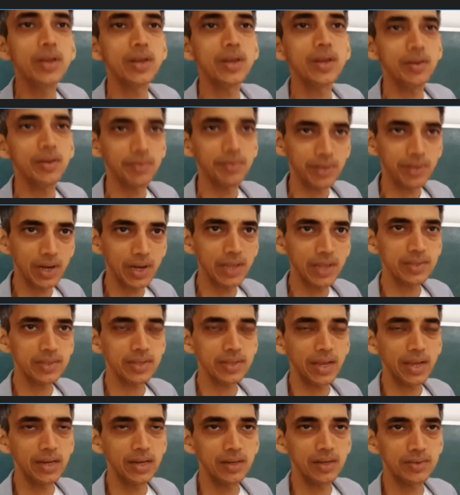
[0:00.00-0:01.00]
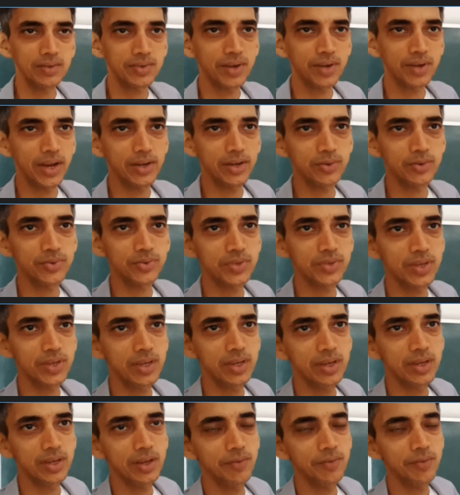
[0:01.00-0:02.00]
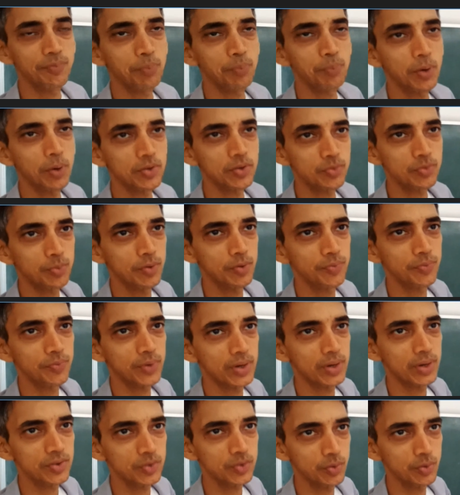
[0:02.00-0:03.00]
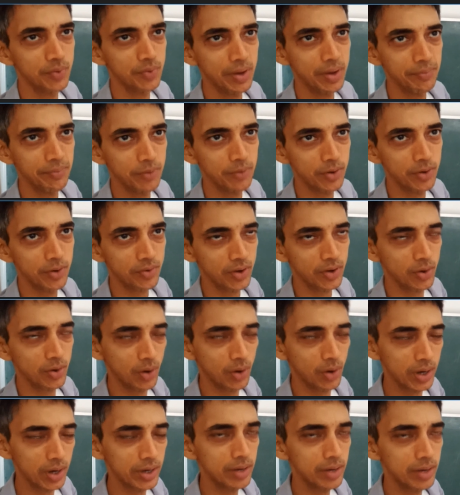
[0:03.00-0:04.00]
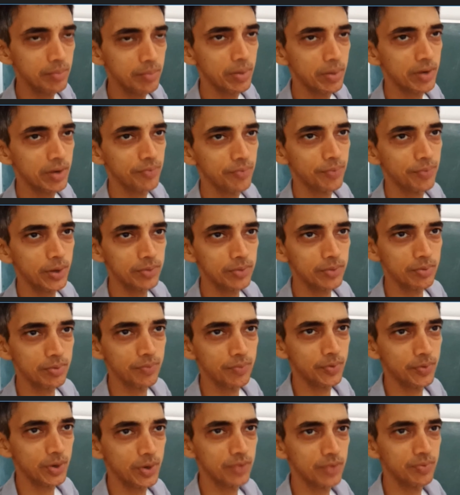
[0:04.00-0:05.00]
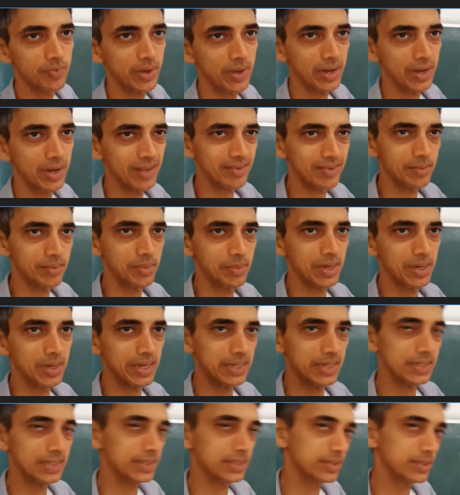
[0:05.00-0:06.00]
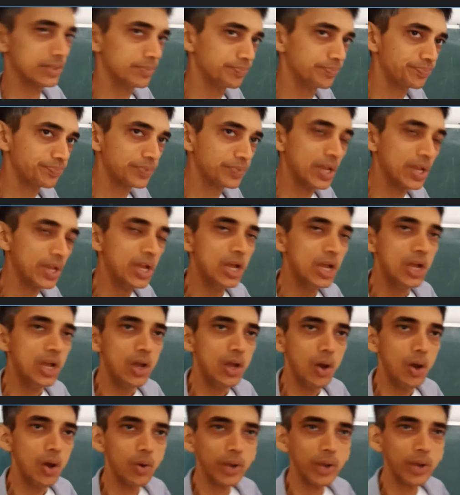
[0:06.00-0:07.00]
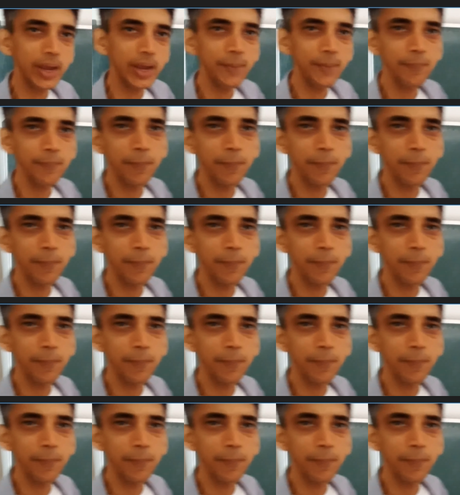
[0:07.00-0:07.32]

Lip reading: Nevertheless, I'll try to see if possible for us, though we have not recorded, but if possible for us, we can assimilate it. Okay?